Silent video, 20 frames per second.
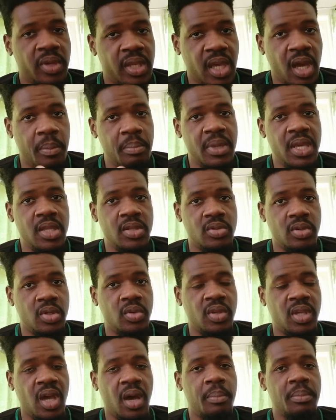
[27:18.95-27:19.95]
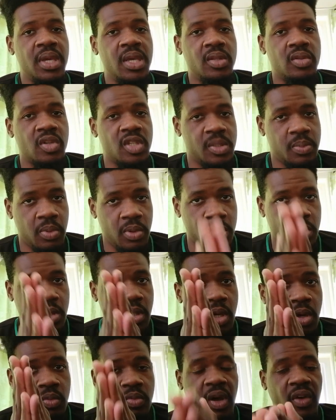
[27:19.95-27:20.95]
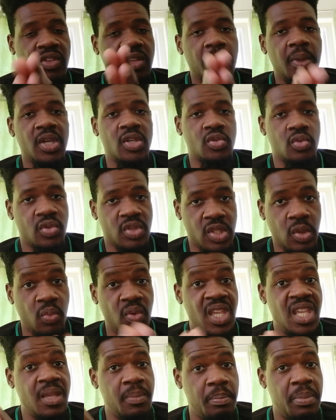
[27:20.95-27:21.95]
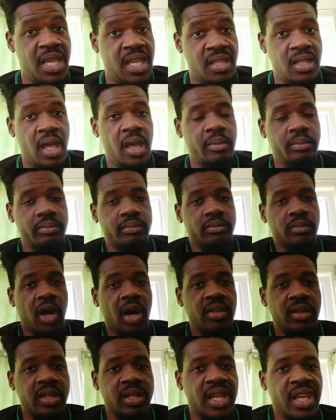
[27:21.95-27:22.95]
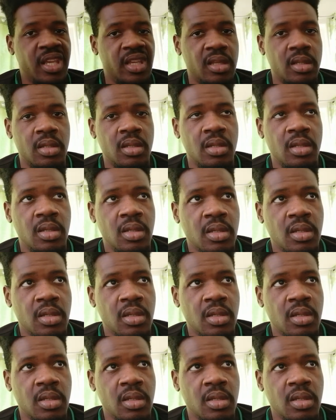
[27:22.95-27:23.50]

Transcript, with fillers: We can beat you, you can beat us, but we have to make sure so we beat them on the day.